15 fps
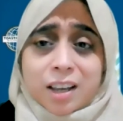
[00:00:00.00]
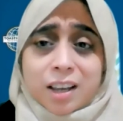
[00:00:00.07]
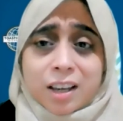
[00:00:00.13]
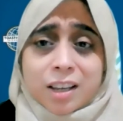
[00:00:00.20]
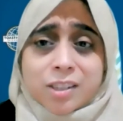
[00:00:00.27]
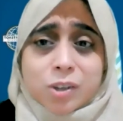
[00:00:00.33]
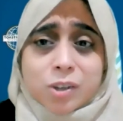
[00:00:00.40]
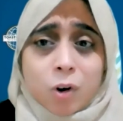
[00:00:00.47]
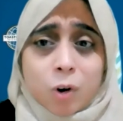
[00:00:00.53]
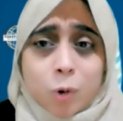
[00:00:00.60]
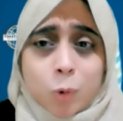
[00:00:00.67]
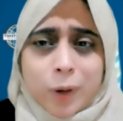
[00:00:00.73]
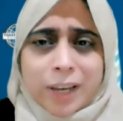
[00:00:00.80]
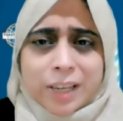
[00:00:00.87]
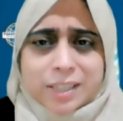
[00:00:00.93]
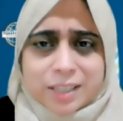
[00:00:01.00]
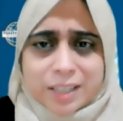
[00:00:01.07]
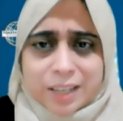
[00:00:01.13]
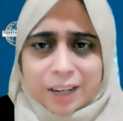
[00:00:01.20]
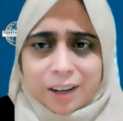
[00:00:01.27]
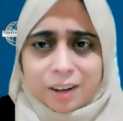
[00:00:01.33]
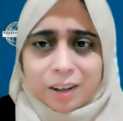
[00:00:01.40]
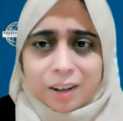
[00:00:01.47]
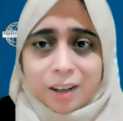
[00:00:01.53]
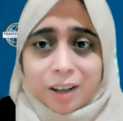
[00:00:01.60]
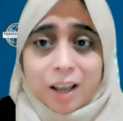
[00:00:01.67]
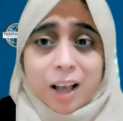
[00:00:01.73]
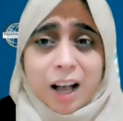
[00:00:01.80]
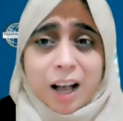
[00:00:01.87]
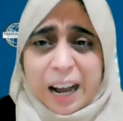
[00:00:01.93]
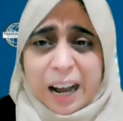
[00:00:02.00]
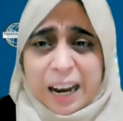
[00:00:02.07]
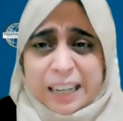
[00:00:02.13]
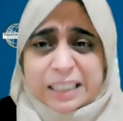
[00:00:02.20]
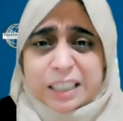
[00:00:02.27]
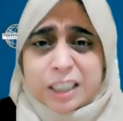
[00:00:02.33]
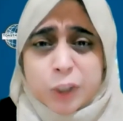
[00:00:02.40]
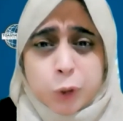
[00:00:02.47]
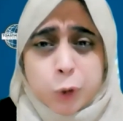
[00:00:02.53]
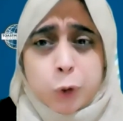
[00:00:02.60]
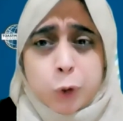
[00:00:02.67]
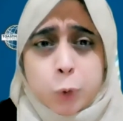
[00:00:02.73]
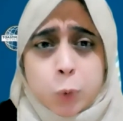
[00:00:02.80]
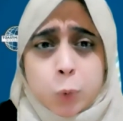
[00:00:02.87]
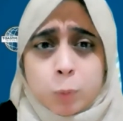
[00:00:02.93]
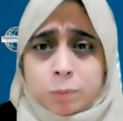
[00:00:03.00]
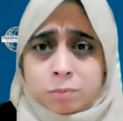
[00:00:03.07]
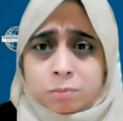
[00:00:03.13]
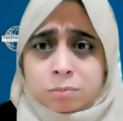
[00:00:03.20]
is always there either to do